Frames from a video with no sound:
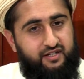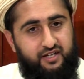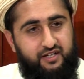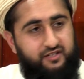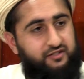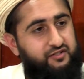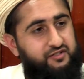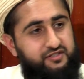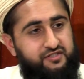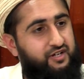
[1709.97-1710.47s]

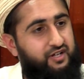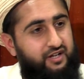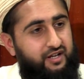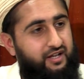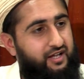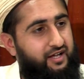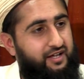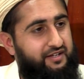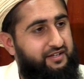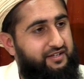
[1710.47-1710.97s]
It does not
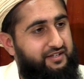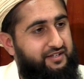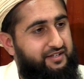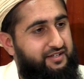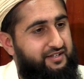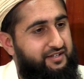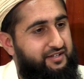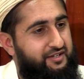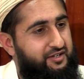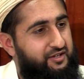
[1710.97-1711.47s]
lie.
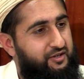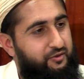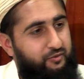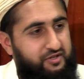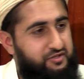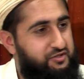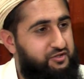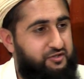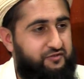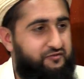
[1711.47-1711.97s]

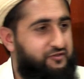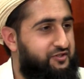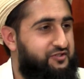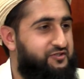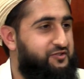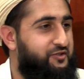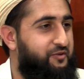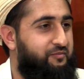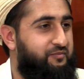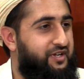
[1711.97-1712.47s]
When you've
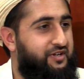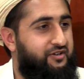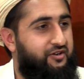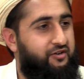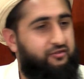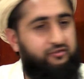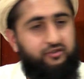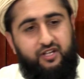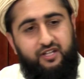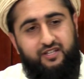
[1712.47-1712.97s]
done something
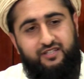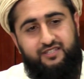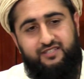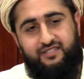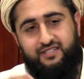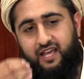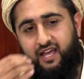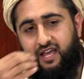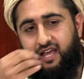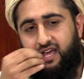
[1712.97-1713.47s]
wrong, you
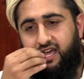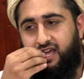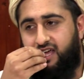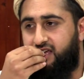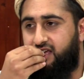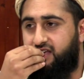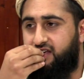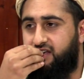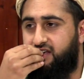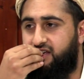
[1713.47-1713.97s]

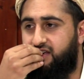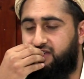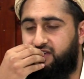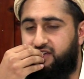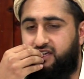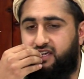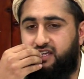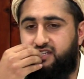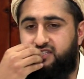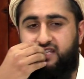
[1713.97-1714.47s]

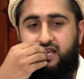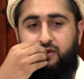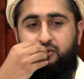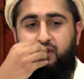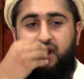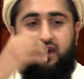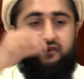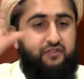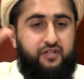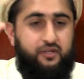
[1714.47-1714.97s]
can say
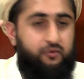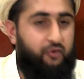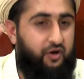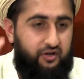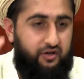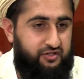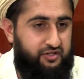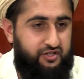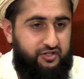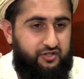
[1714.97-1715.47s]
whatever you
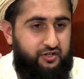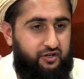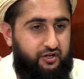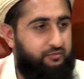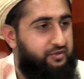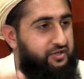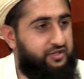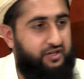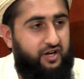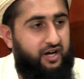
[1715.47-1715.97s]
want on your
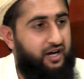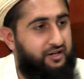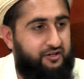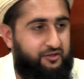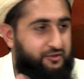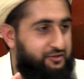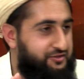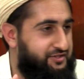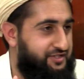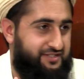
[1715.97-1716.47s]
tongue, but your
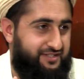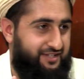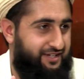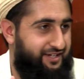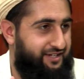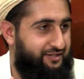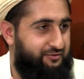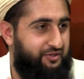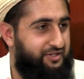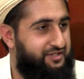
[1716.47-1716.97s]
heart knows
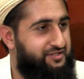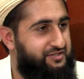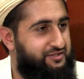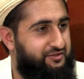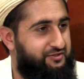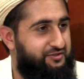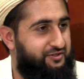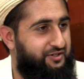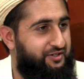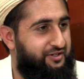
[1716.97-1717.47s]
inside what it's
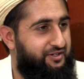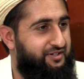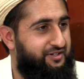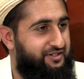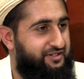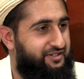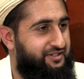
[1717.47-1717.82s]
done wrong.